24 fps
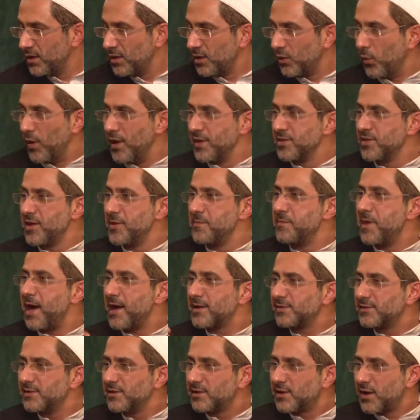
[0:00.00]
When the
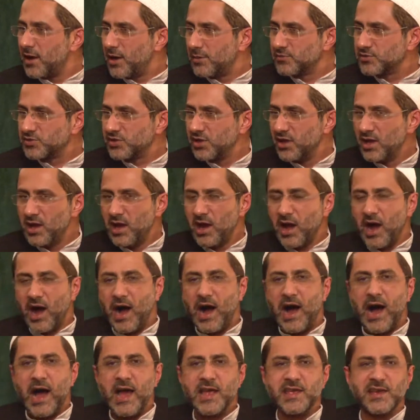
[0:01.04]
Mahdi comes,
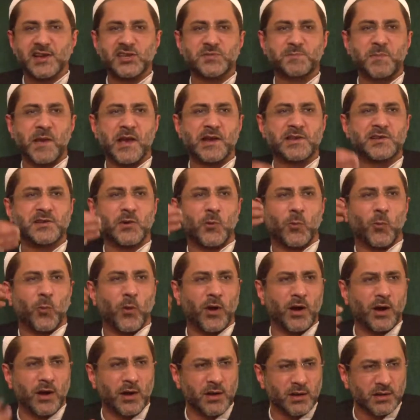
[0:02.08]
I expect a
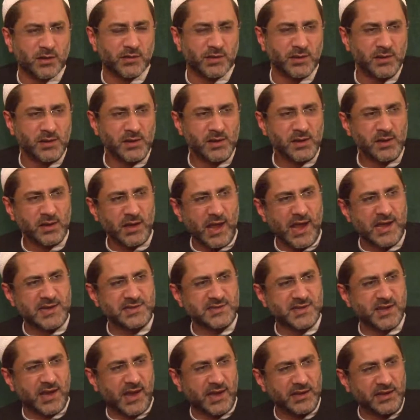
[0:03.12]
world,
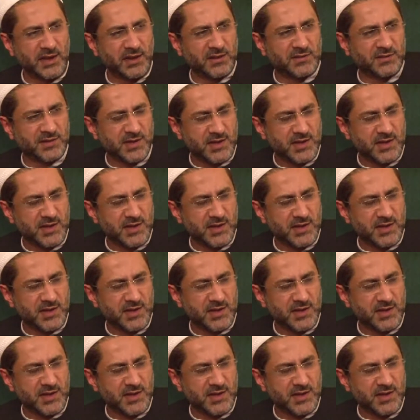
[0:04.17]
as the hadith